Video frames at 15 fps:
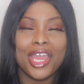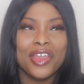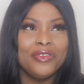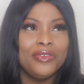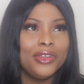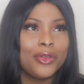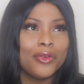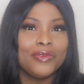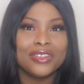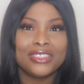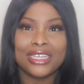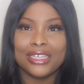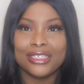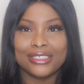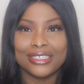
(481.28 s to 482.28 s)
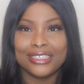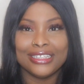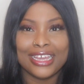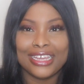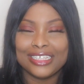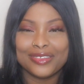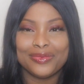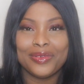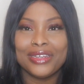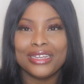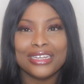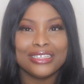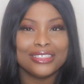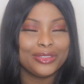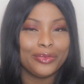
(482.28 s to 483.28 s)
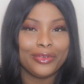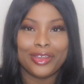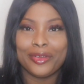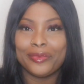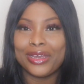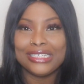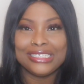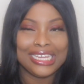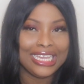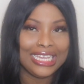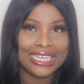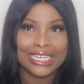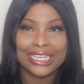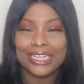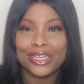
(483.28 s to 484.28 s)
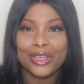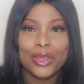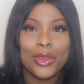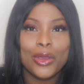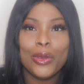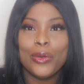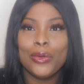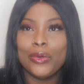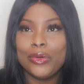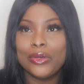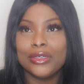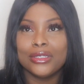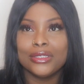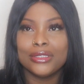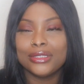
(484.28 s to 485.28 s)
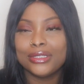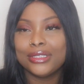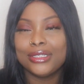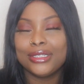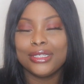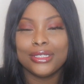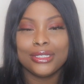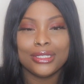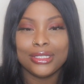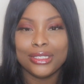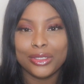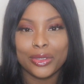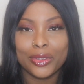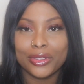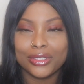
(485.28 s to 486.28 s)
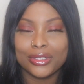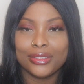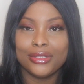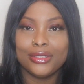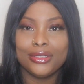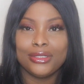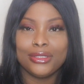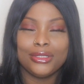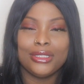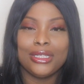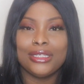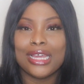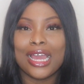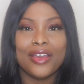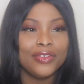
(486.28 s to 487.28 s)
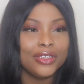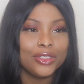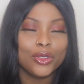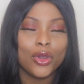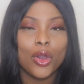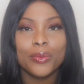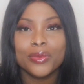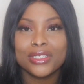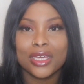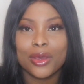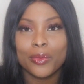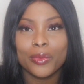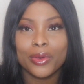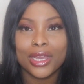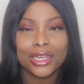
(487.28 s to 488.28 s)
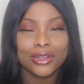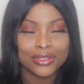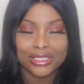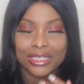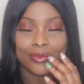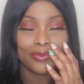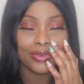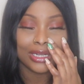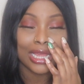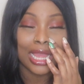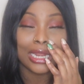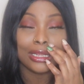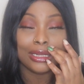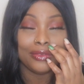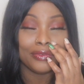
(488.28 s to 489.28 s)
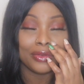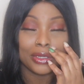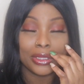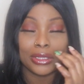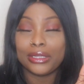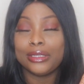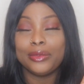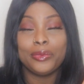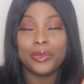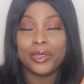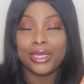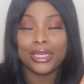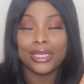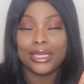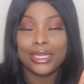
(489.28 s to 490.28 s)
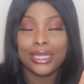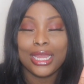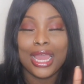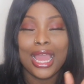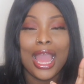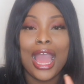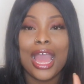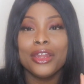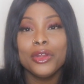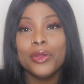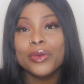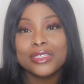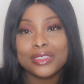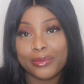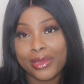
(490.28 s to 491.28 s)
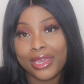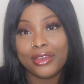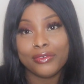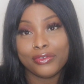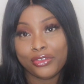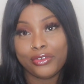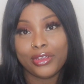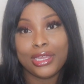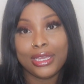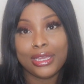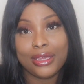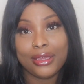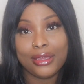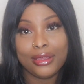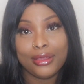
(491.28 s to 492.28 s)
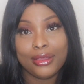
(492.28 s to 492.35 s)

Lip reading: every conversation that he's been in, he's talking about dating or, you know, having topped someone or something. Like, I don't even know, but I don't know what to make of Trey yet.